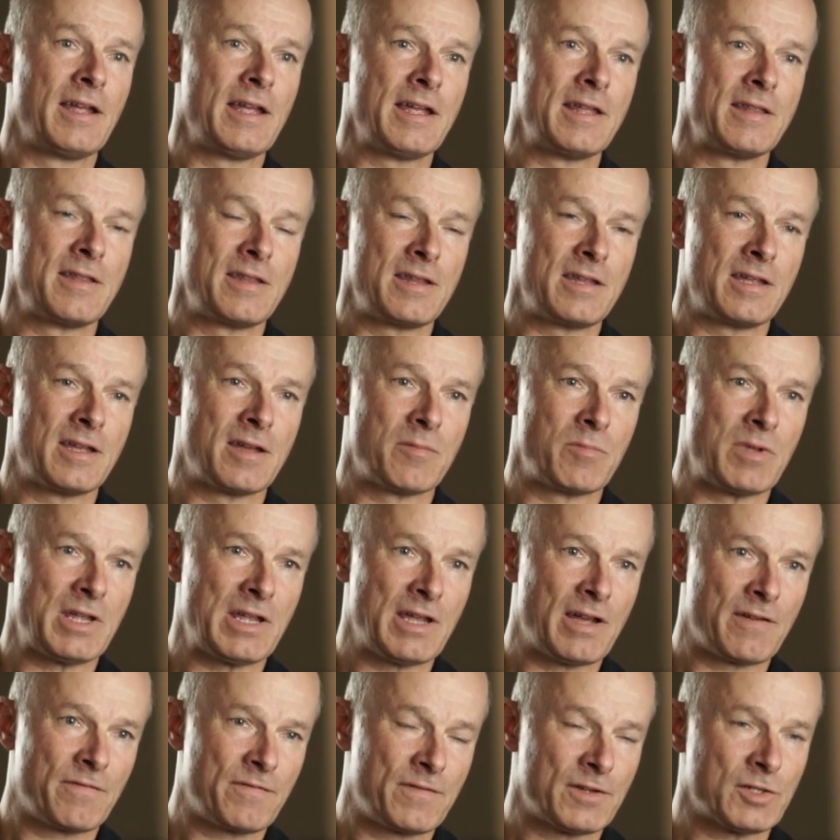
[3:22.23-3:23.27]
in the
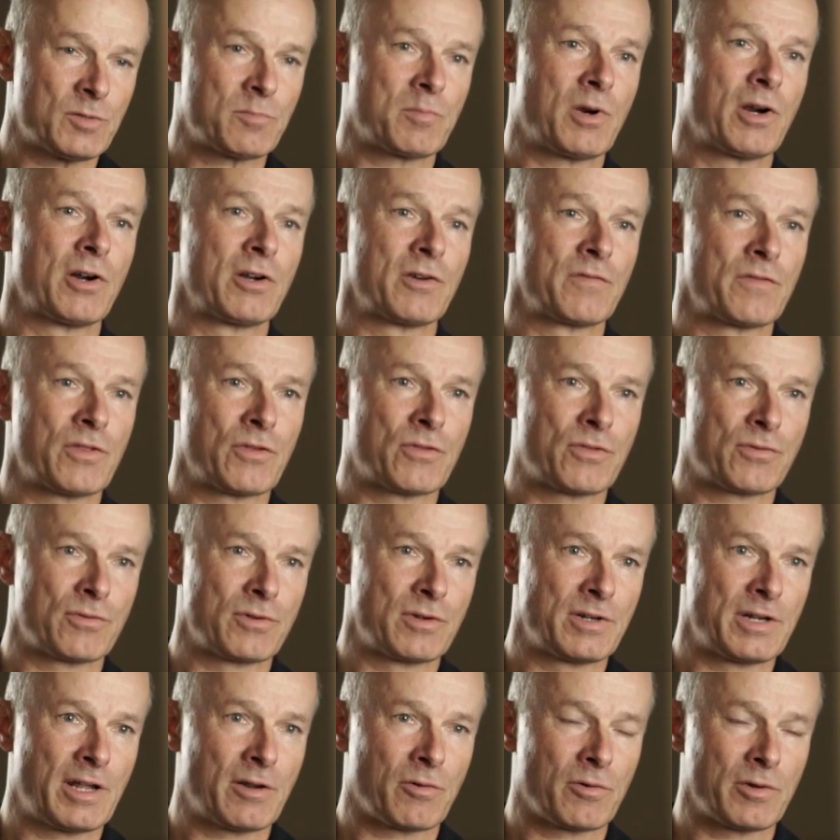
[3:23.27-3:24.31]
MEF as part of the
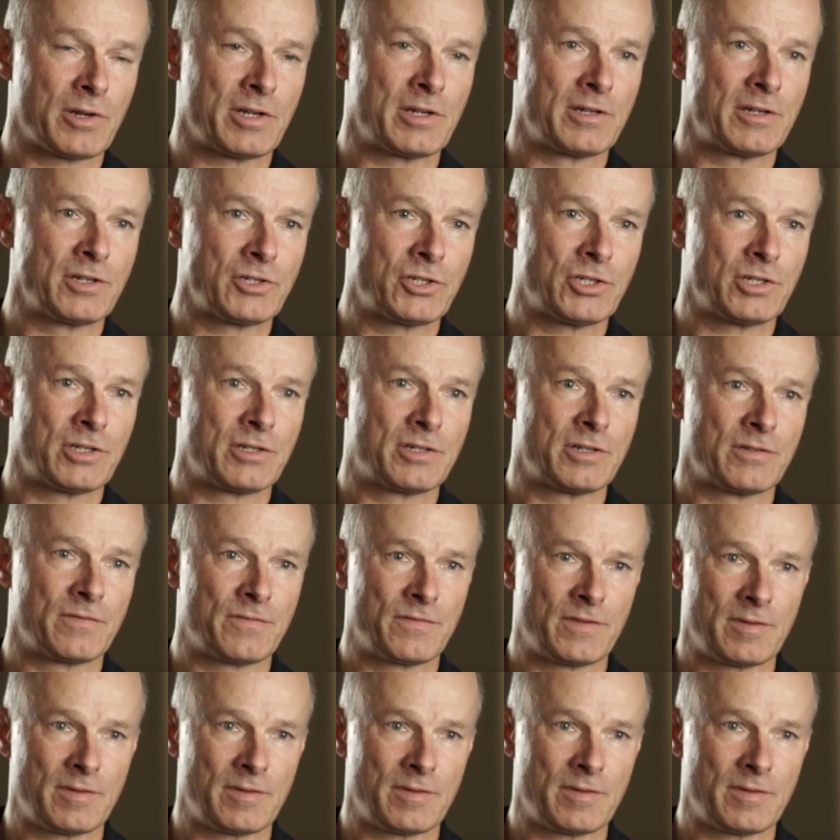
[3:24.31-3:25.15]
Third Network Initiative